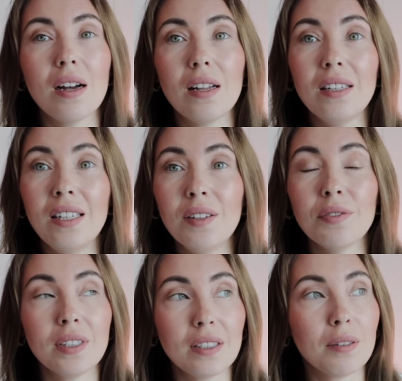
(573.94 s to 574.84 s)

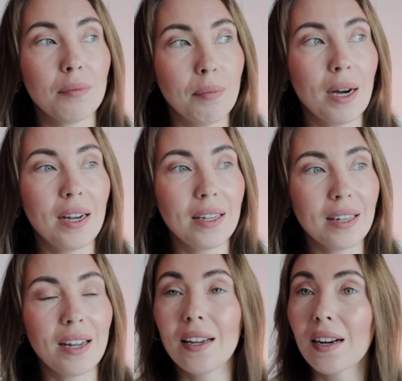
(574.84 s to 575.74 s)
lifted my
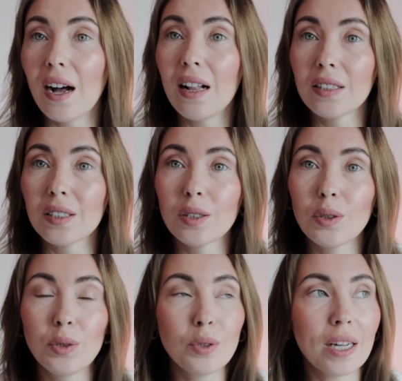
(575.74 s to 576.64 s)
hair color, so
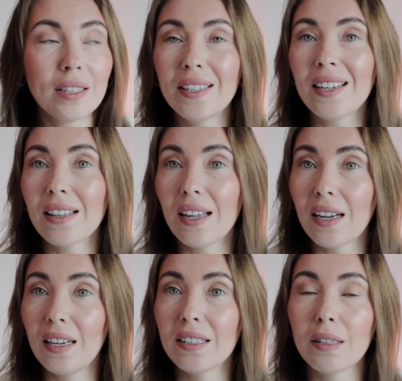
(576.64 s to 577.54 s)
you can get like
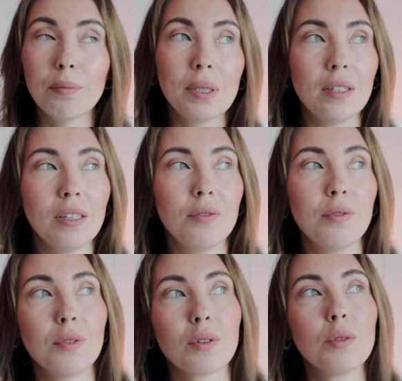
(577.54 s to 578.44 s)
a little bit if
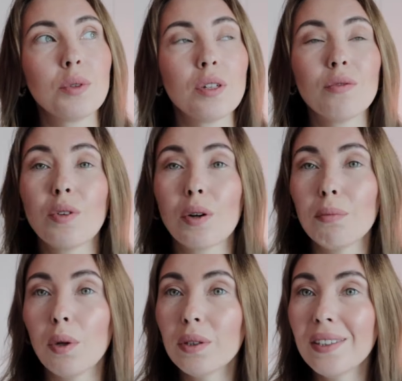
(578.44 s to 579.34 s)
you're looking for a
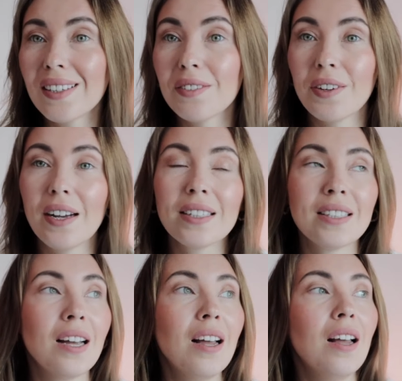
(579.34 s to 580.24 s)
blonder effect,
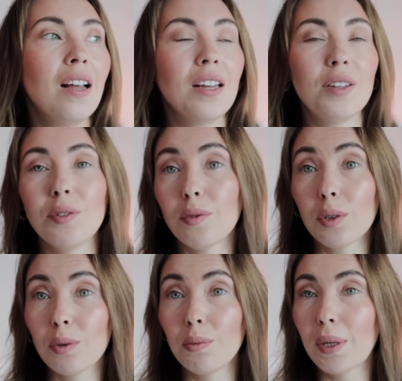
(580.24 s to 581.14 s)
if you
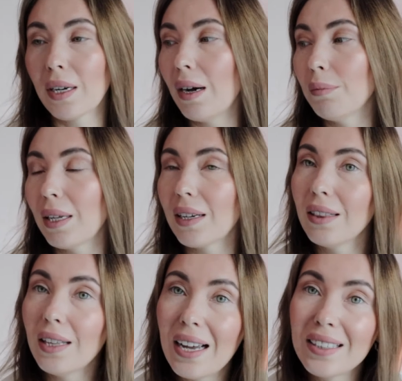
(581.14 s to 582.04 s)
want to become
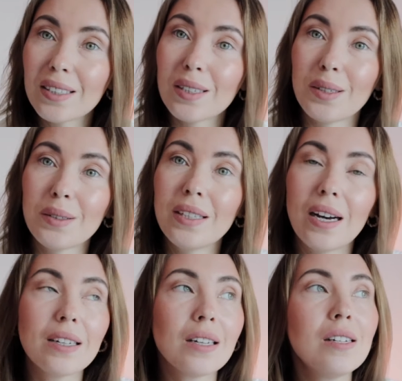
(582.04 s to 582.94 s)
like lighter, not
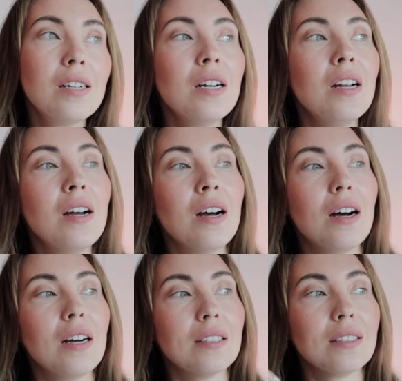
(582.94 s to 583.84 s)
darker.
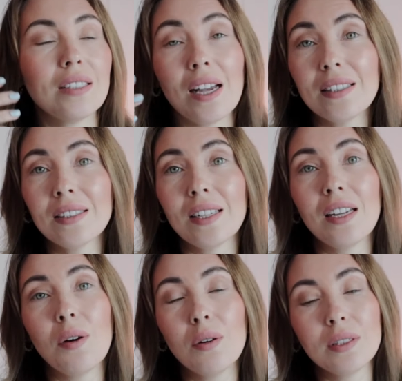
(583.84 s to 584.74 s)
Then
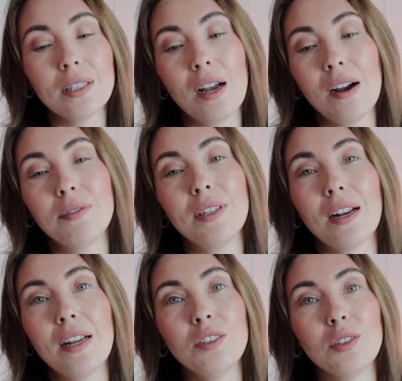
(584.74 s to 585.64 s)
they also have the
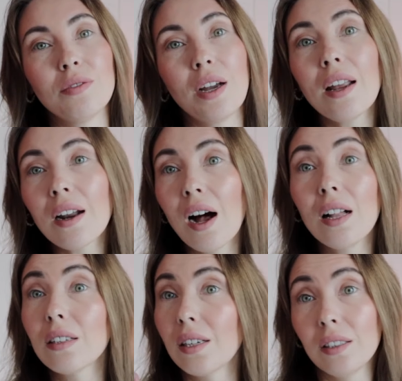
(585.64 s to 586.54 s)
range of hair
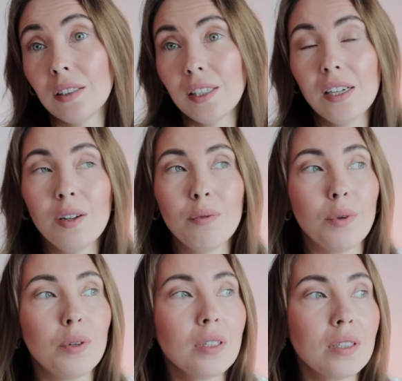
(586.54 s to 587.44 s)
color, and it really
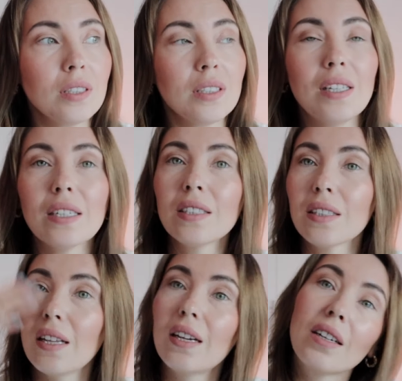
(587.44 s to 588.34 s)
works. It
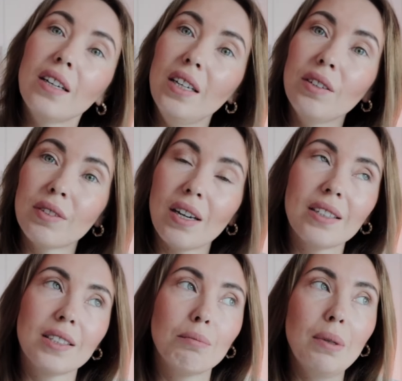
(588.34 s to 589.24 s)
doesn't like lift
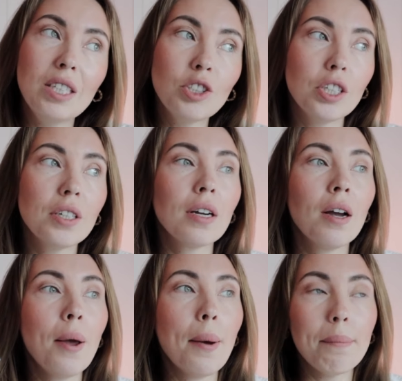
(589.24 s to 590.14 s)
as bleaching,
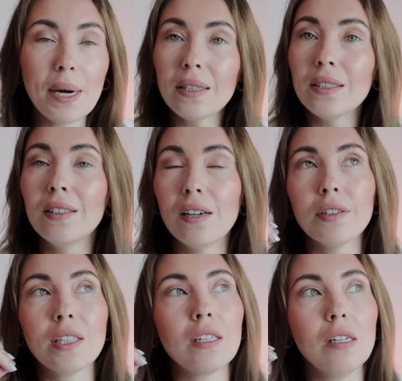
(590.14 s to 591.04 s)
but it
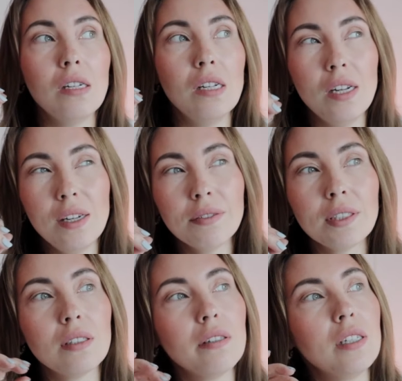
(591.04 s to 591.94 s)
definitely
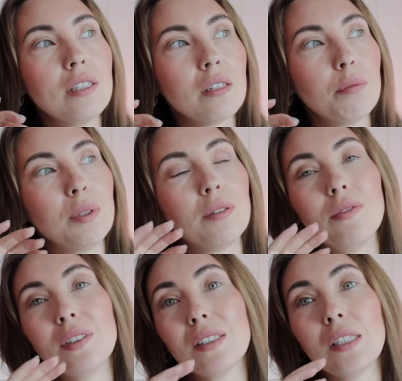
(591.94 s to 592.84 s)
lifts a little bit
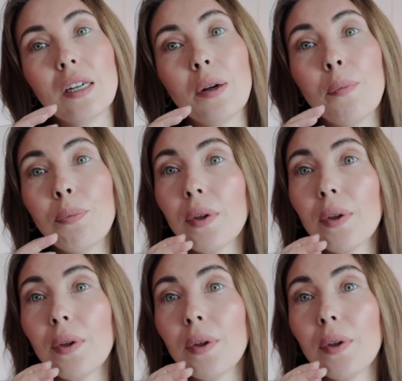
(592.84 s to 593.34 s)
with the